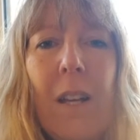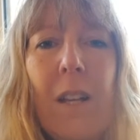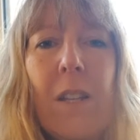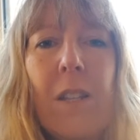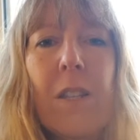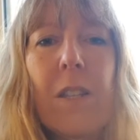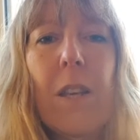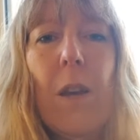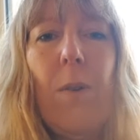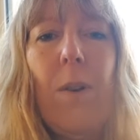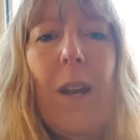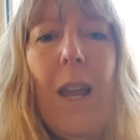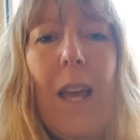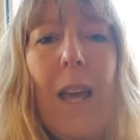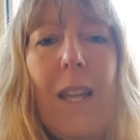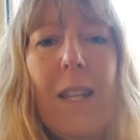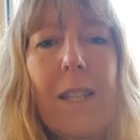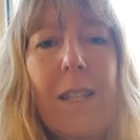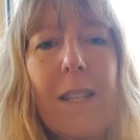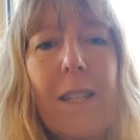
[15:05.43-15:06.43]
So
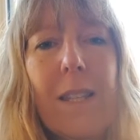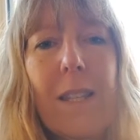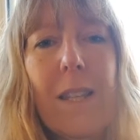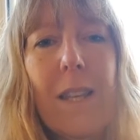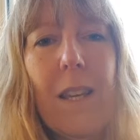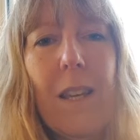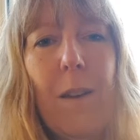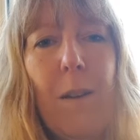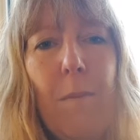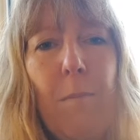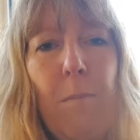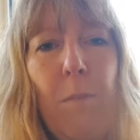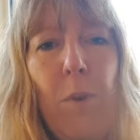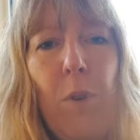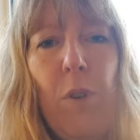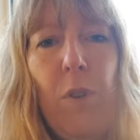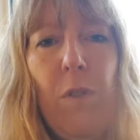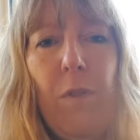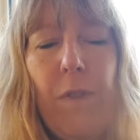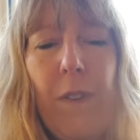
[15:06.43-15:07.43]
let's
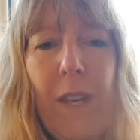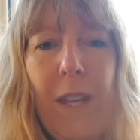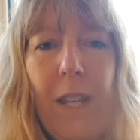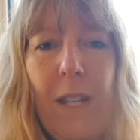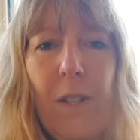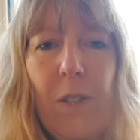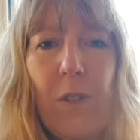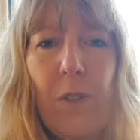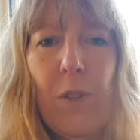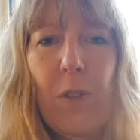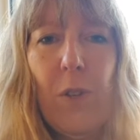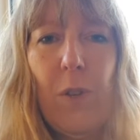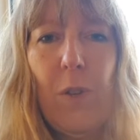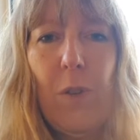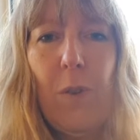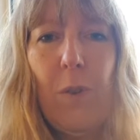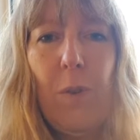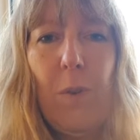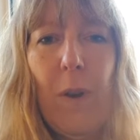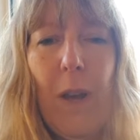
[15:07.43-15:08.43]
move
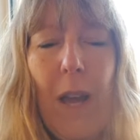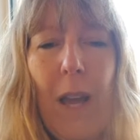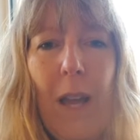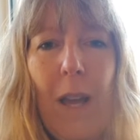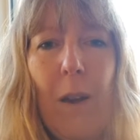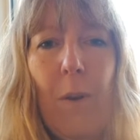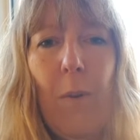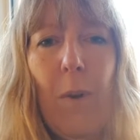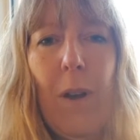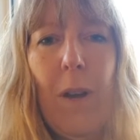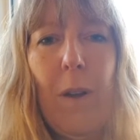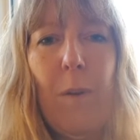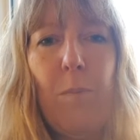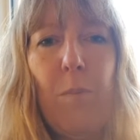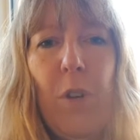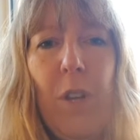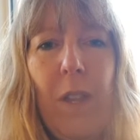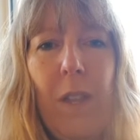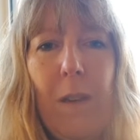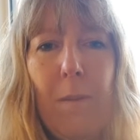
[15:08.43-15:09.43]
into our
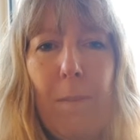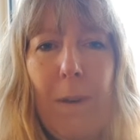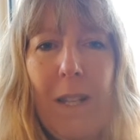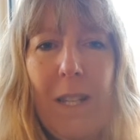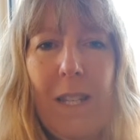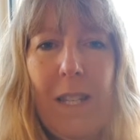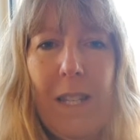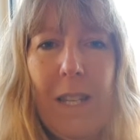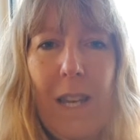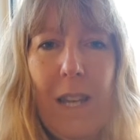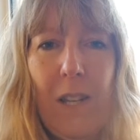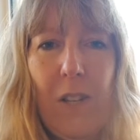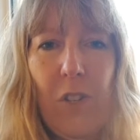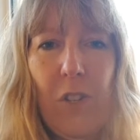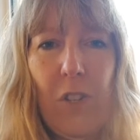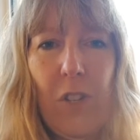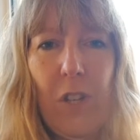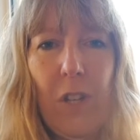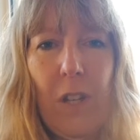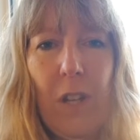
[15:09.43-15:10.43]
breathing
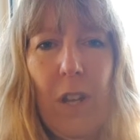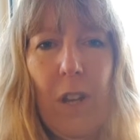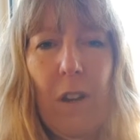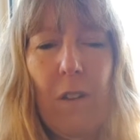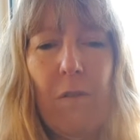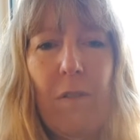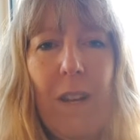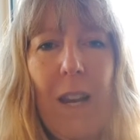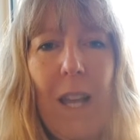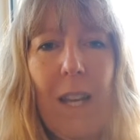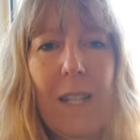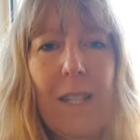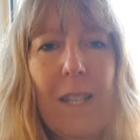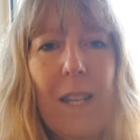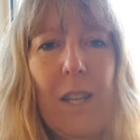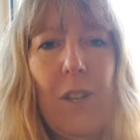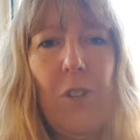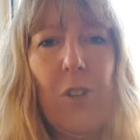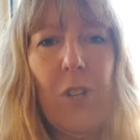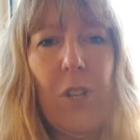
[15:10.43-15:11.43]
meditation, our
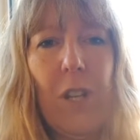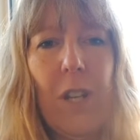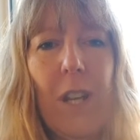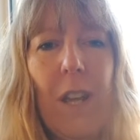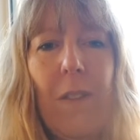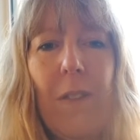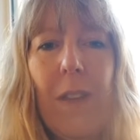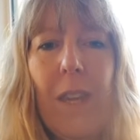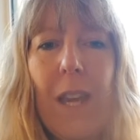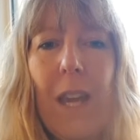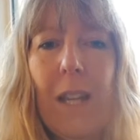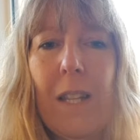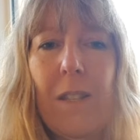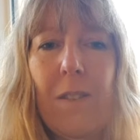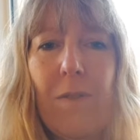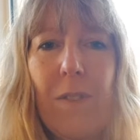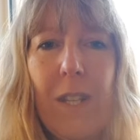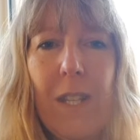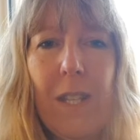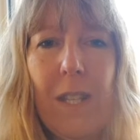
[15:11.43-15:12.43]
relaxation at the end
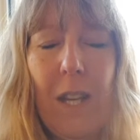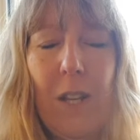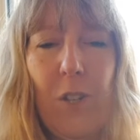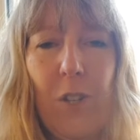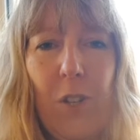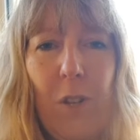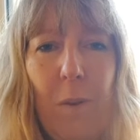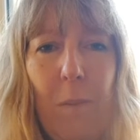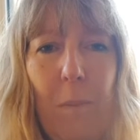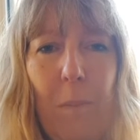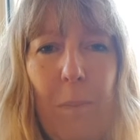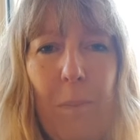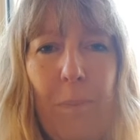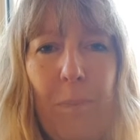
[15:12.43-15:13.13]
of this session.